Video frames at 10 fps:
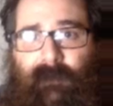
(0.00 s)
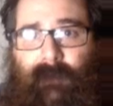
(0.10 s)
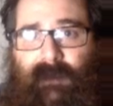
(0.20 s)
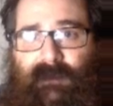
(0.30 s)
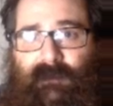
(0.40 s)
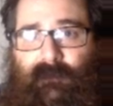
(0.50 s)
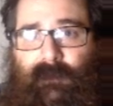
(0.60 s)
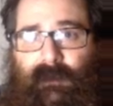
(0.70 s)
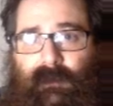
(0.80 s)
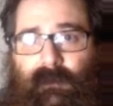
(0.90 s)
minus
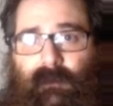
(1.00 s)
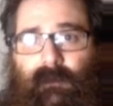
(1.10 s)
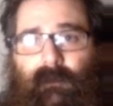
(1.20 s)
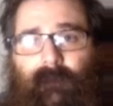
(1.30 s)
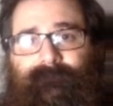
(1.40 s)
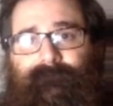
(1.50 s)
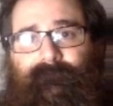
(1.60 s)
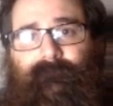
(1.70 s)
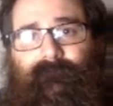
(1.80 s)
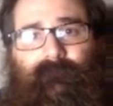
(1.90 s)
2b.
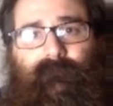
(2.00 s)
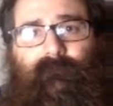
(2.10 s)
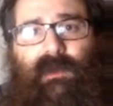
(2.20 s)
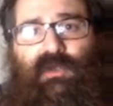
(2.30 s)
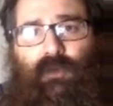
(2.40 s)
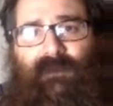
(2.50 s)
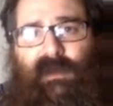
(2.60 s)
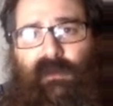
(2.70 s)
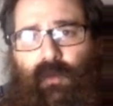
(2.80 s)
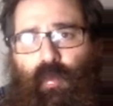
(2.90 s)
So I'm
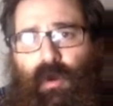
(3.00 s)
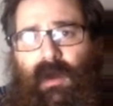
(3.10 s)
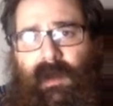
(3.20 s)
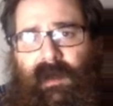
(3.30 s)
saying the 1